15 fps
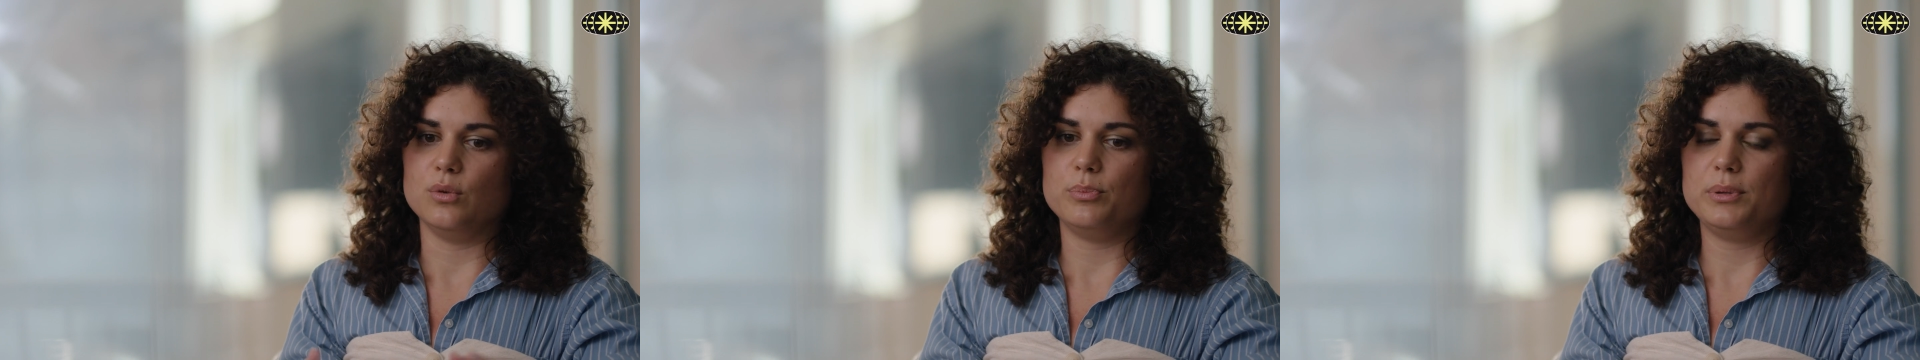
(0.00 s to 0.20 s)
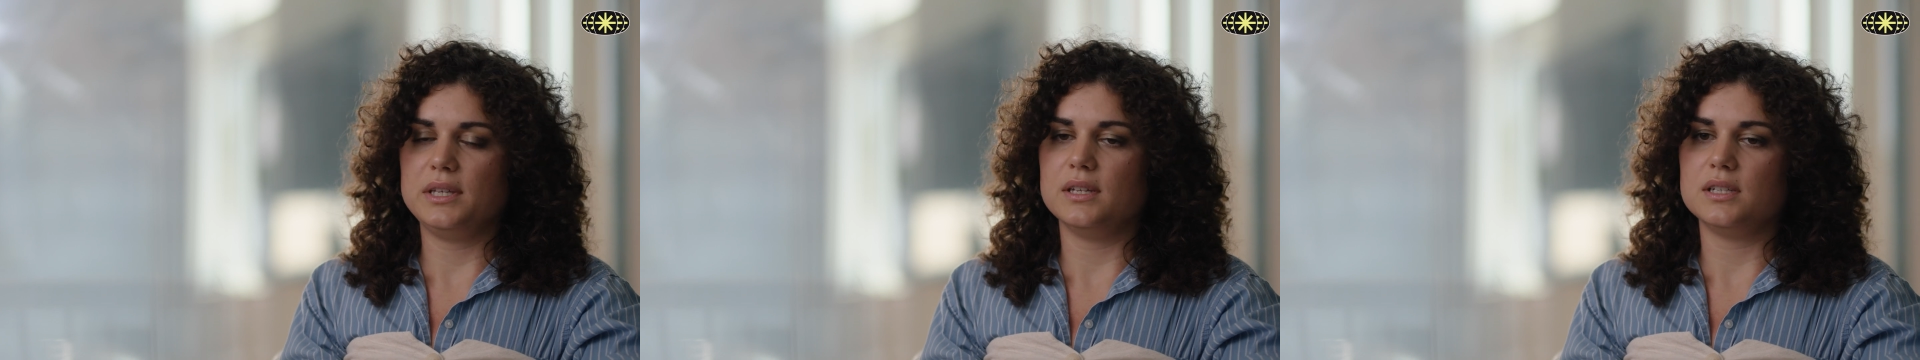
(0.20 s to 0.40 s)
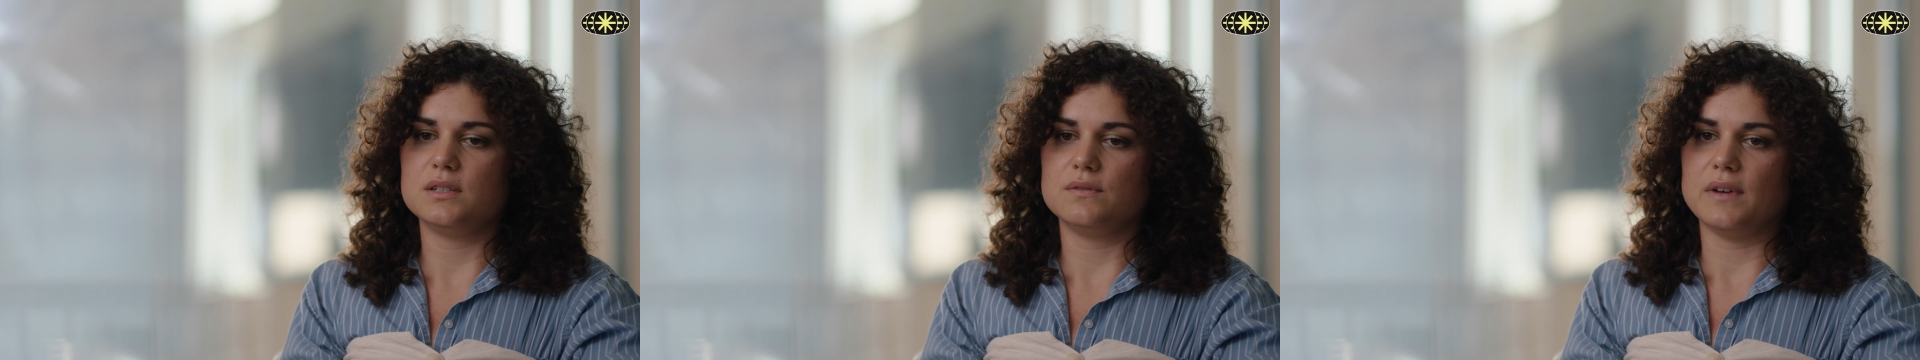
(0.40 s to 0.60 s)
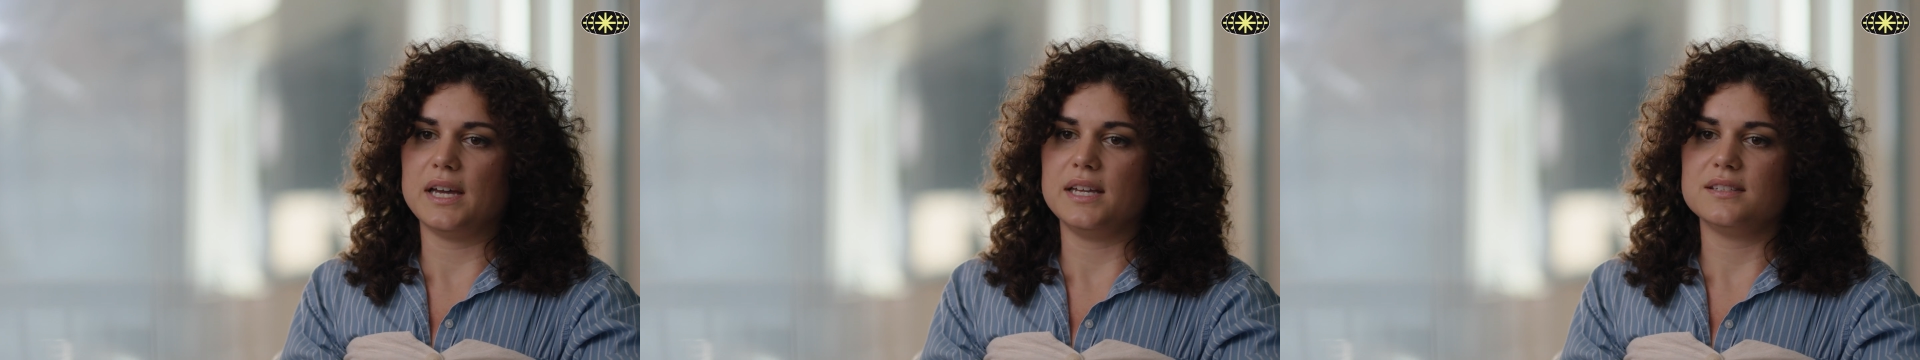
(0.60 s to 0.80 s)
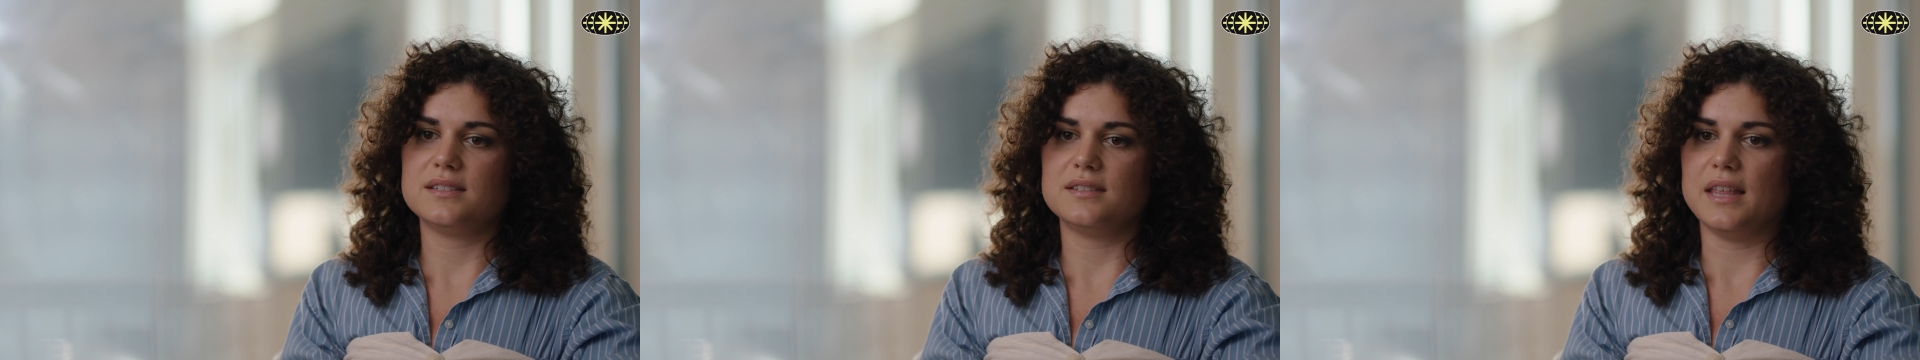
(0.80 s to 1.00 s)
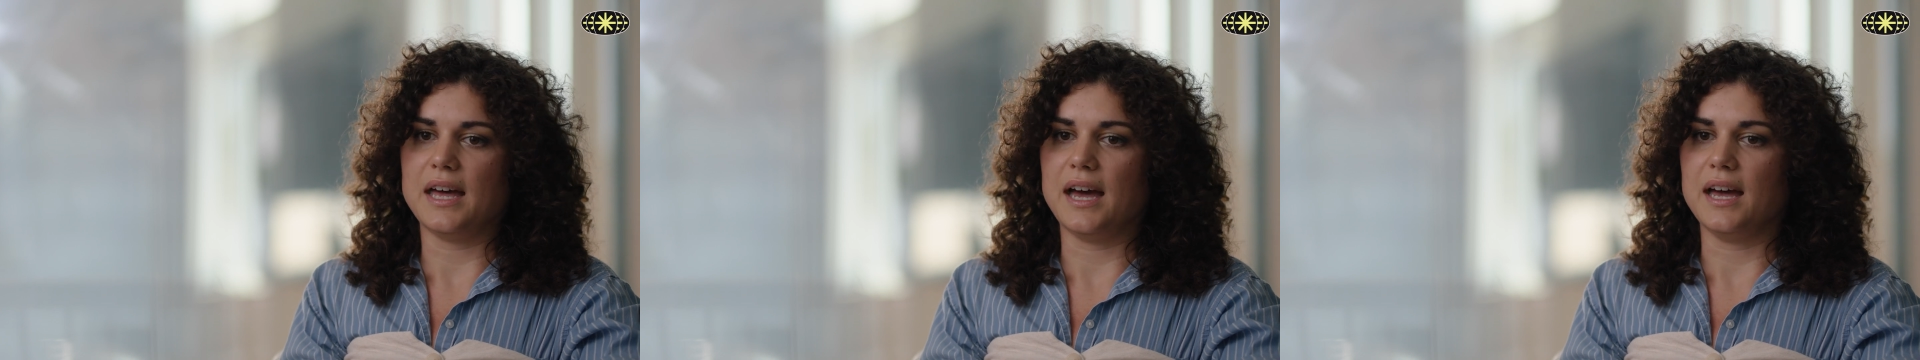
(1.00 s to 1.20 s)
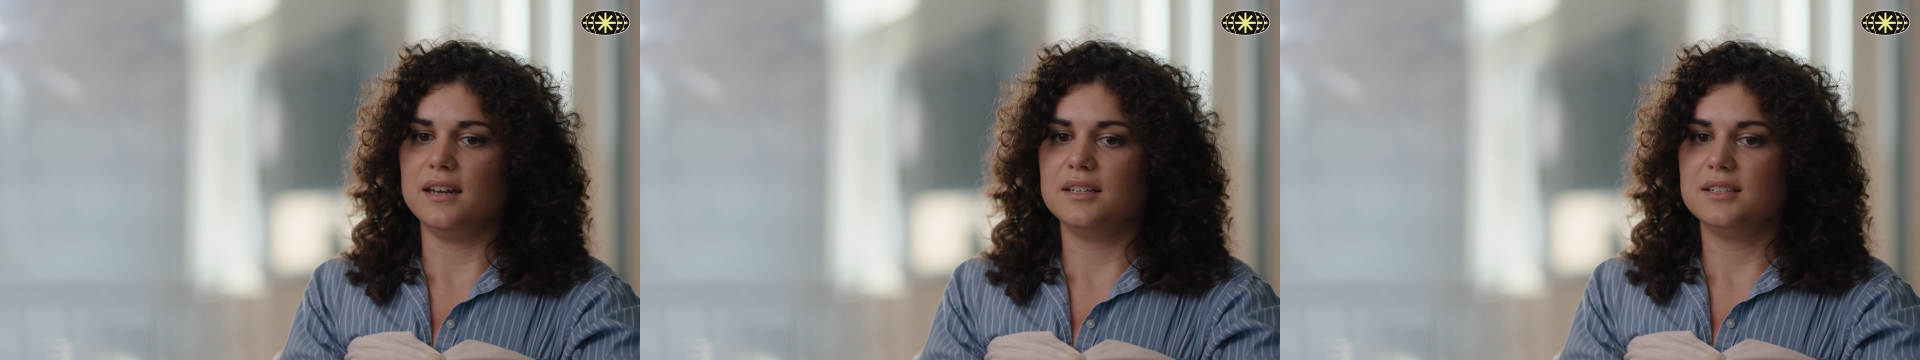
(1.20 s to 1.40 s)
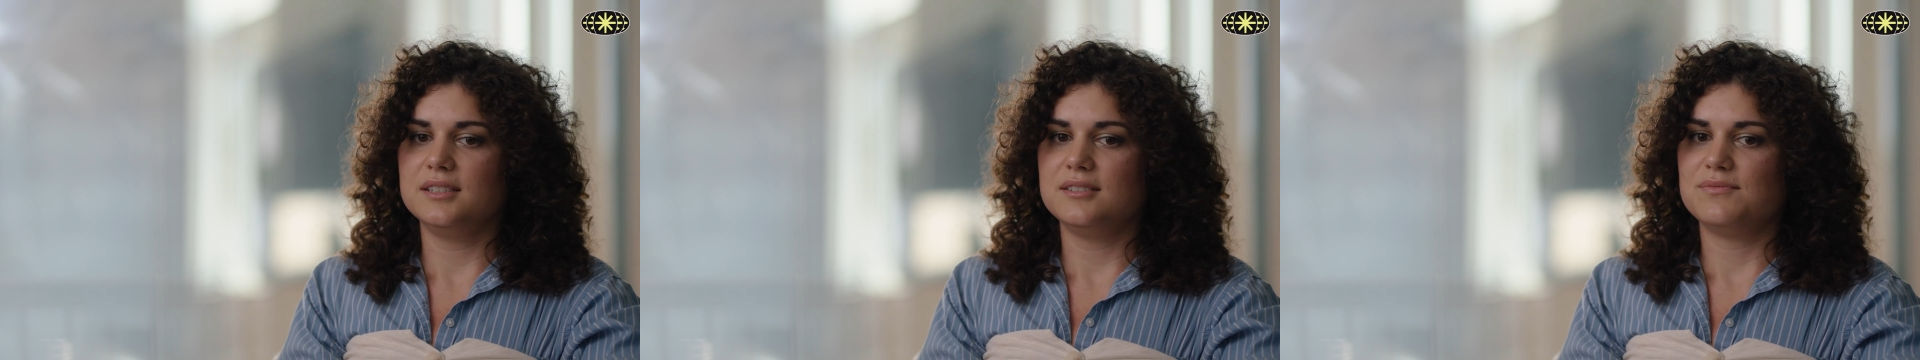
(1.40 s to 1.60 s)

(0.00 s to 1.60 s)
be a device that